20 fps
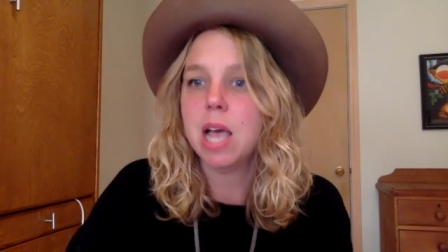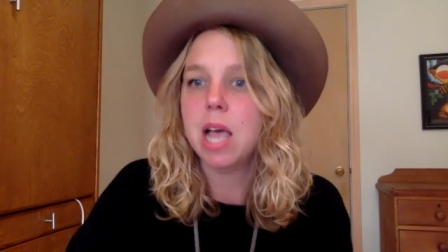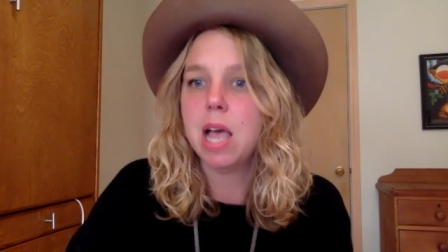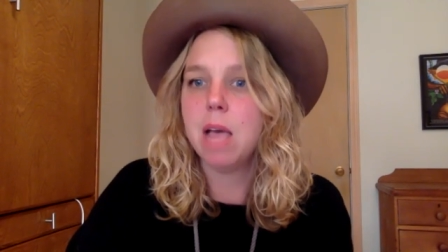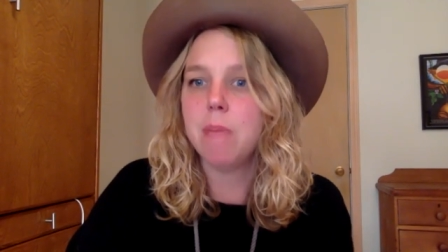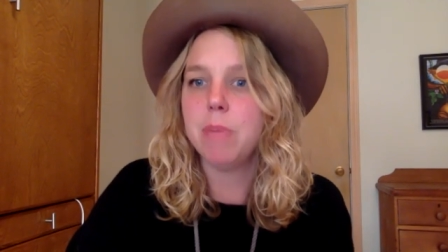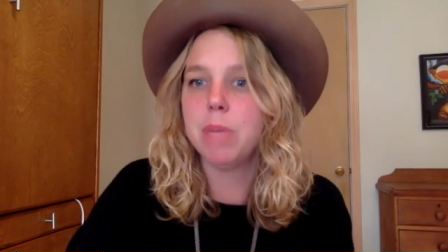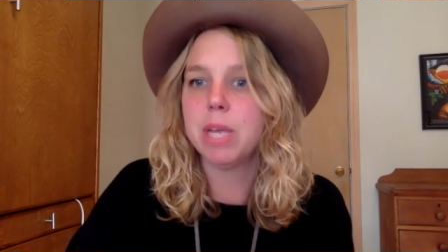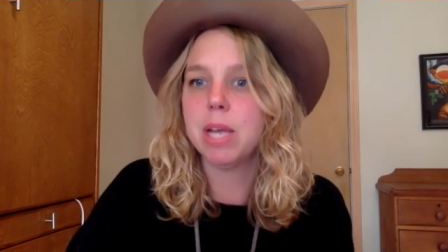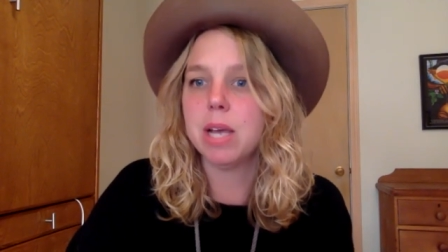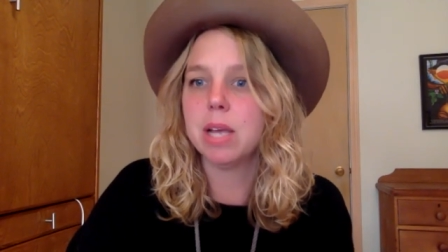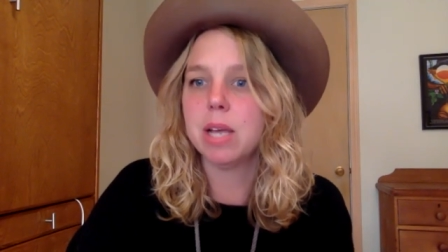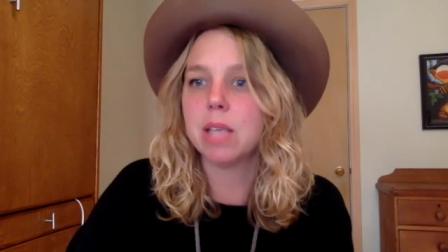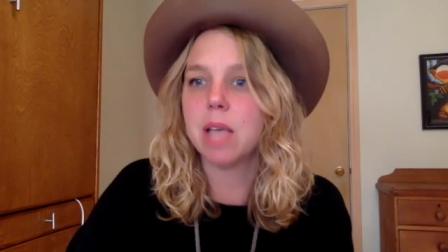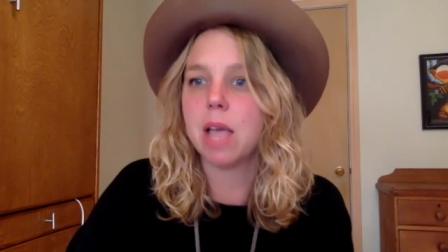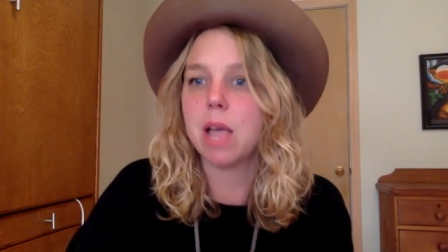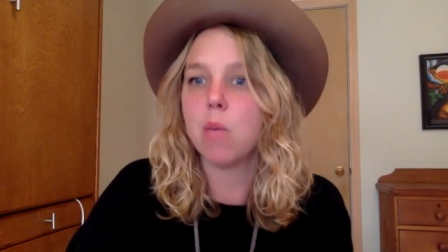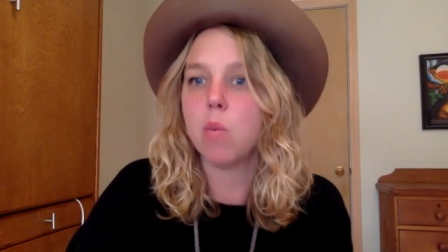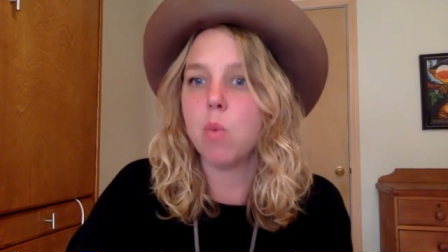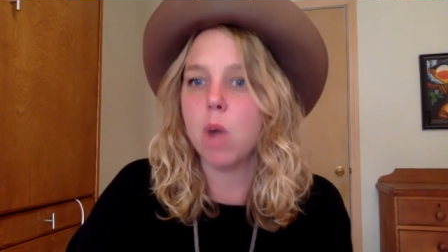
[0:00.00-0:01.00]
And because
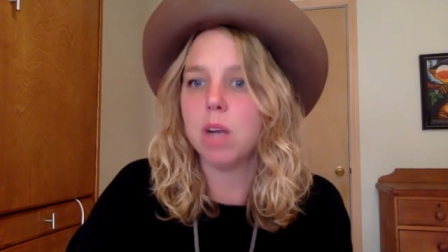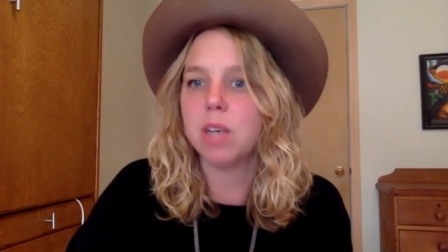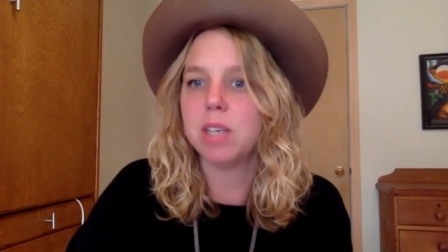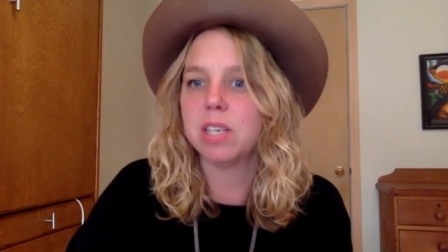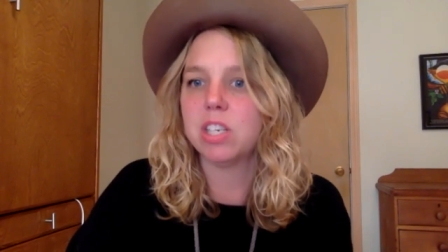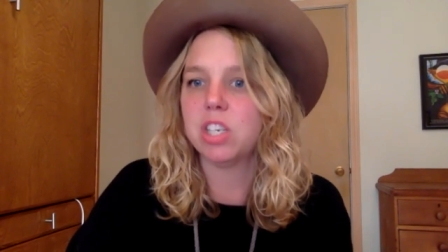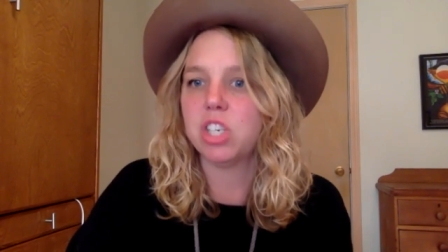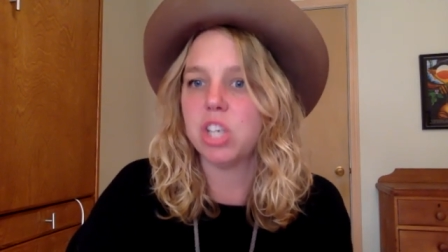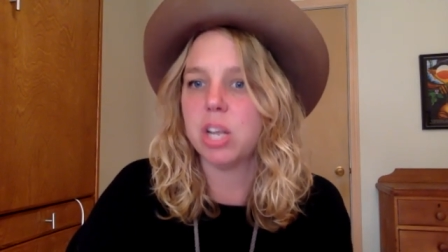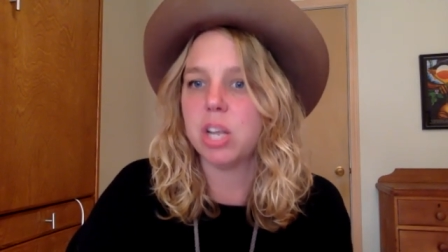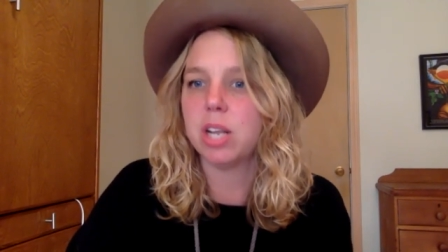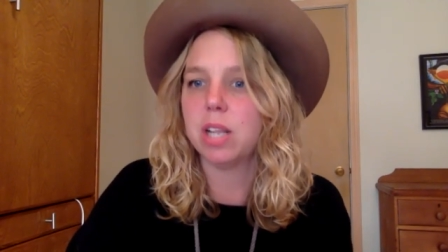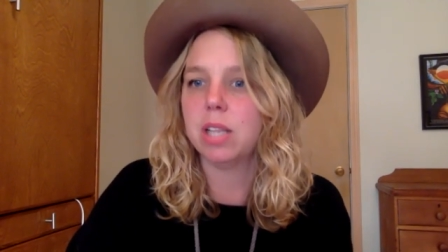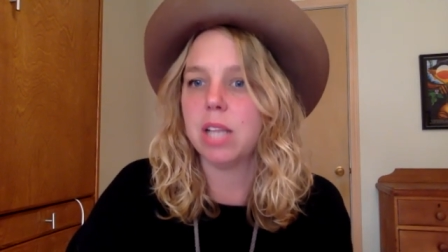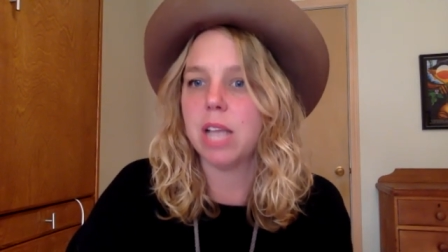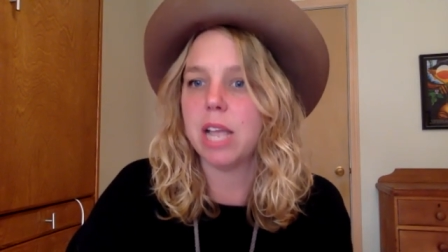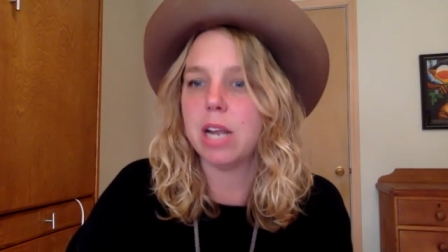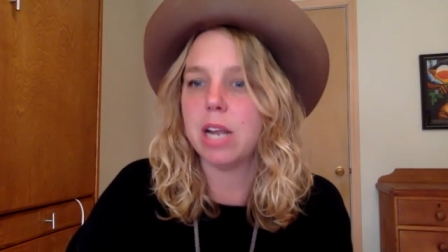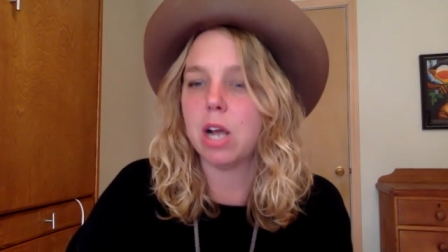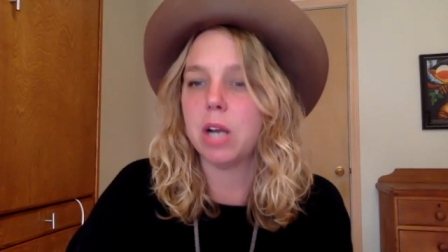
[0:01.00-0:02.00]
I want to shed a
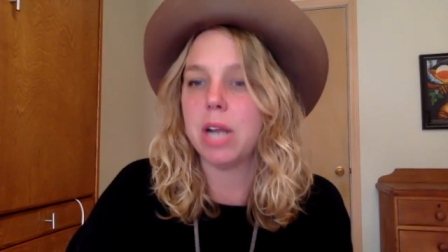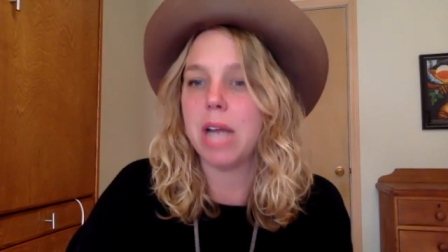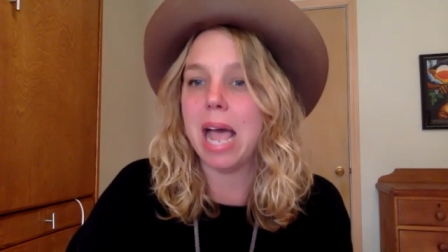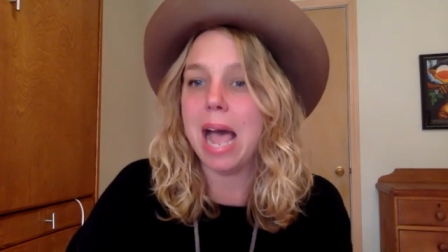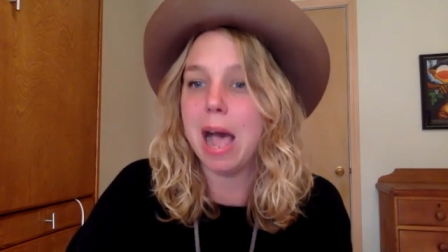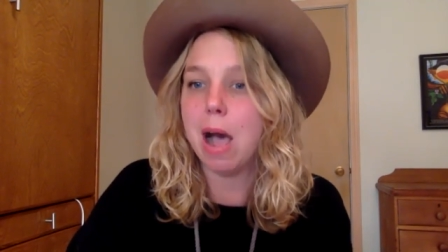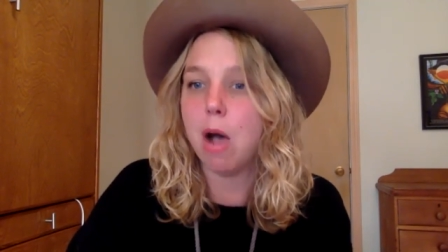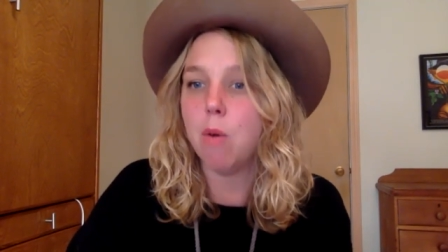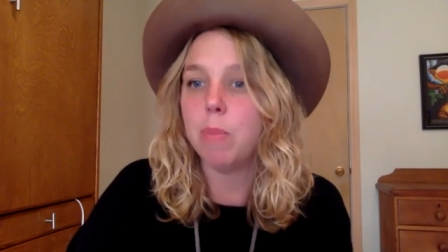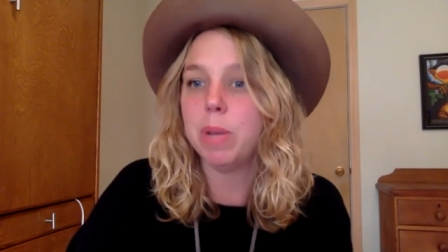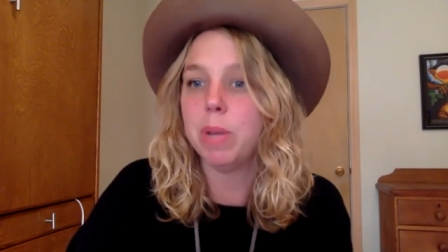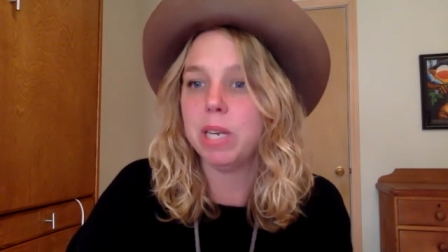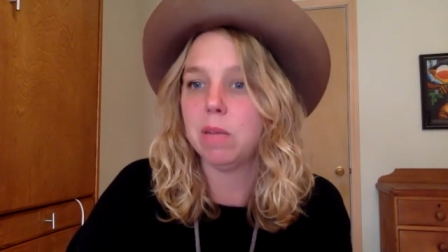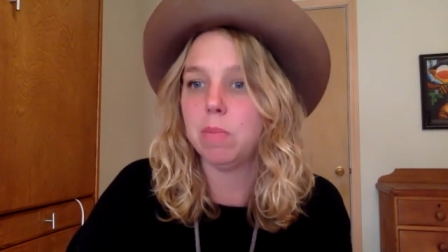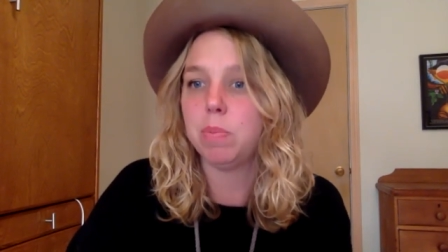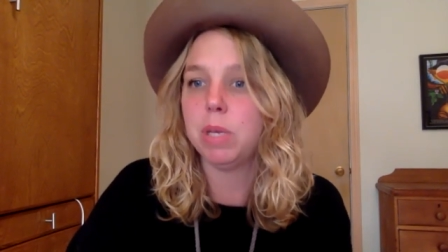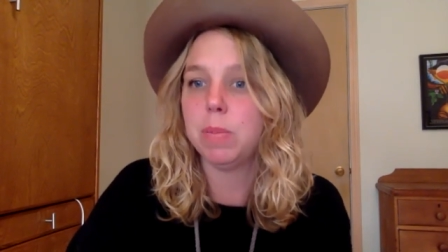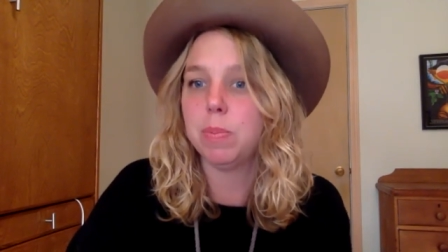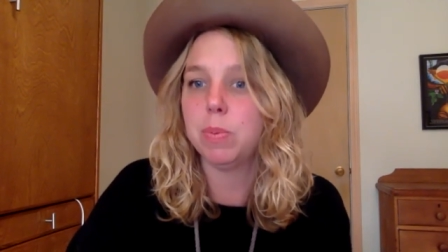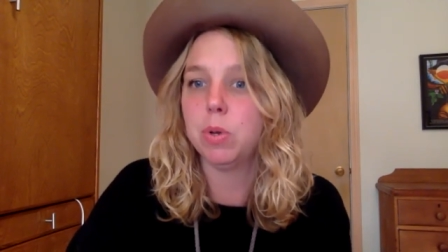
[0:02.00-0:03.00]
light on how
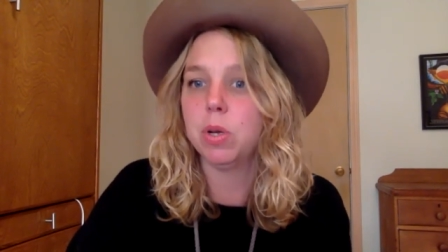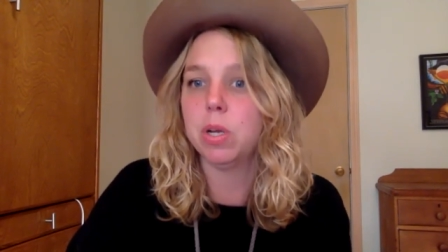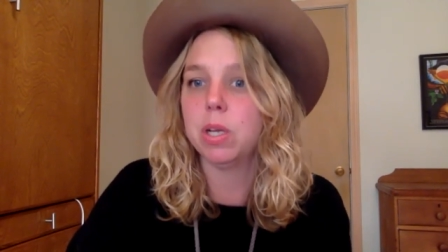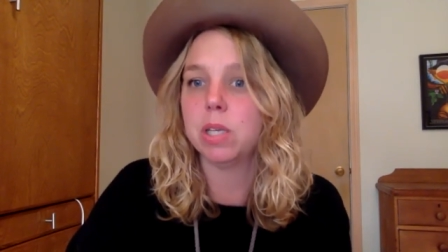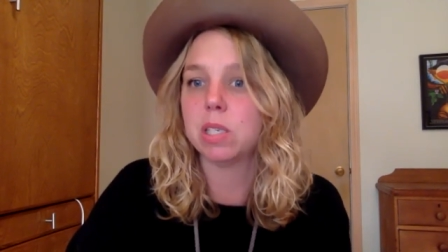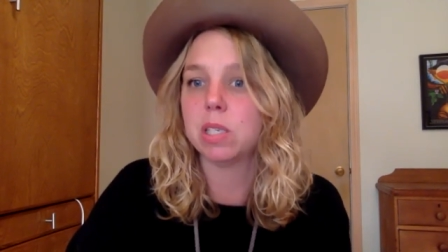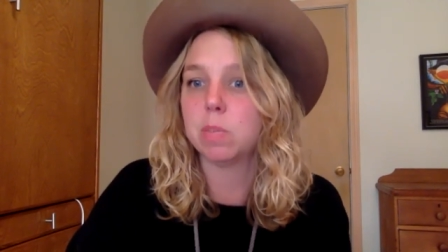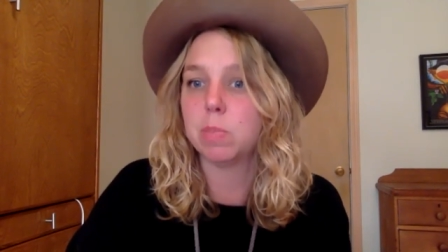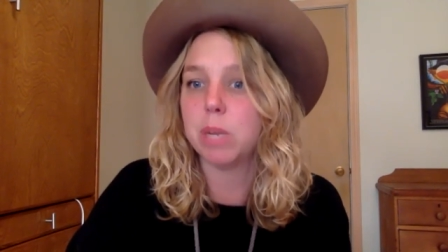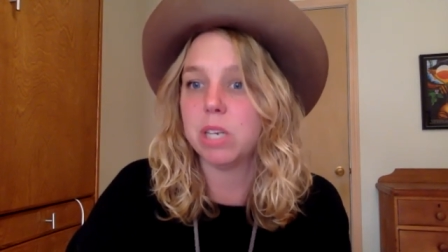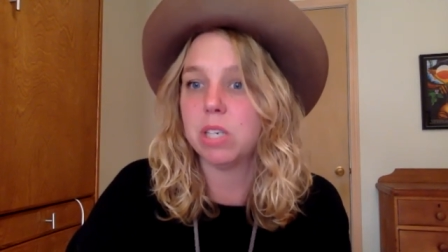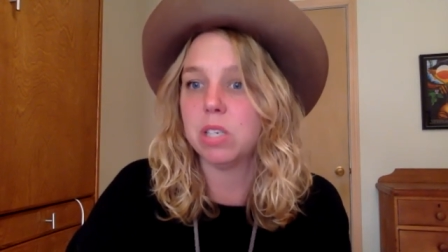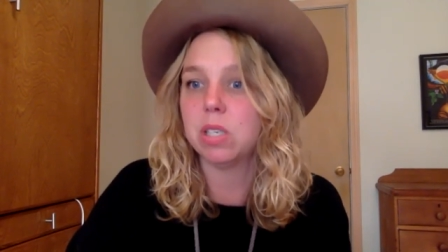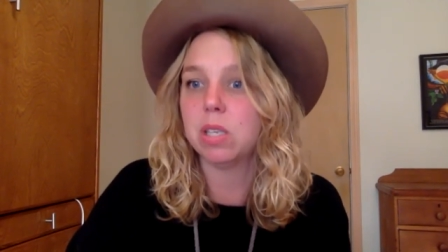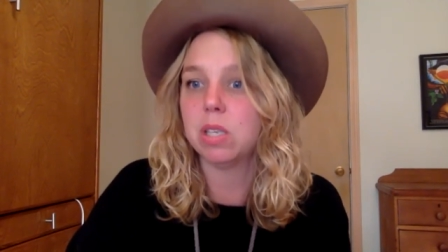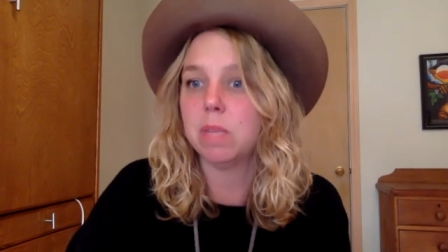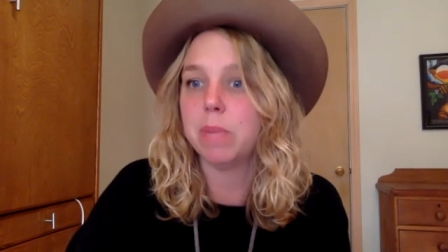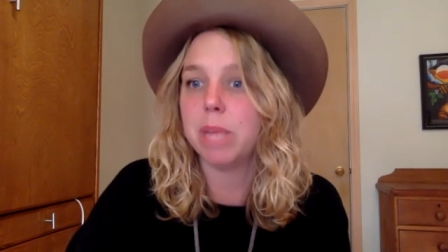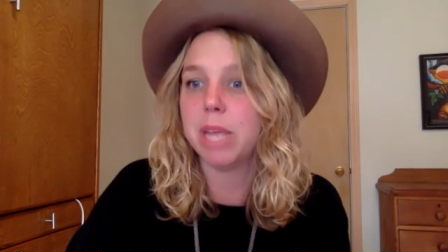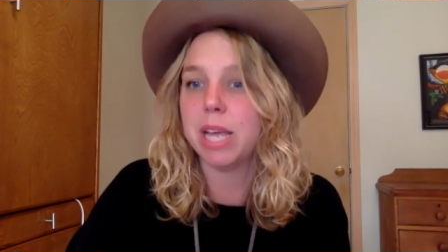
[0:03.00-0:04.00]
many people,
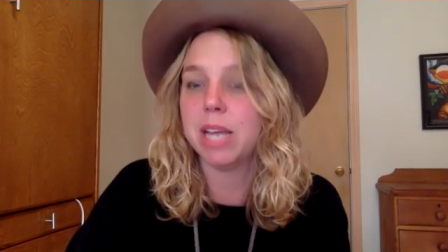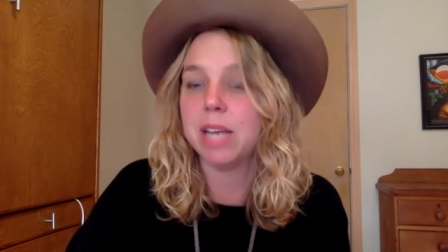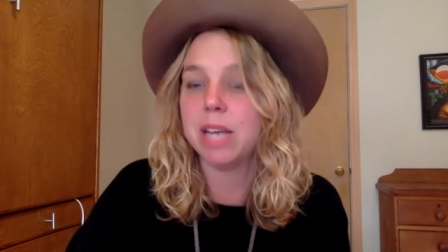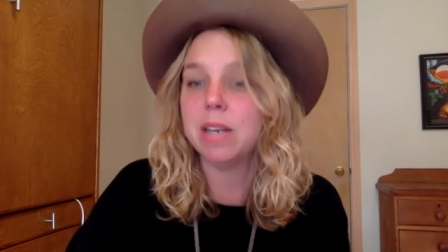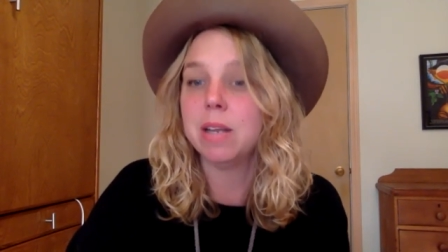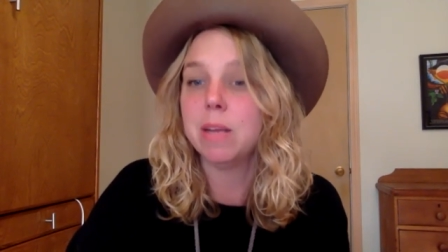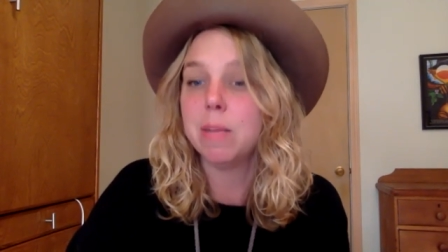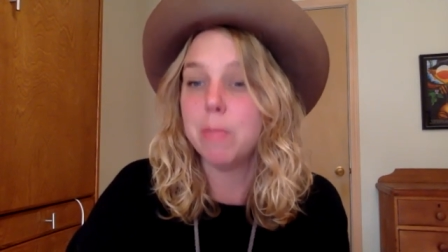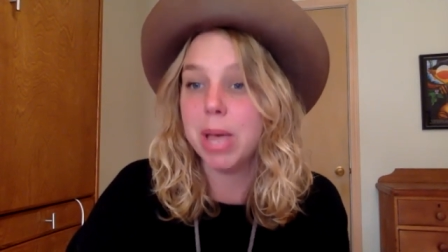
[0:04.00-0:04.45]
especially man,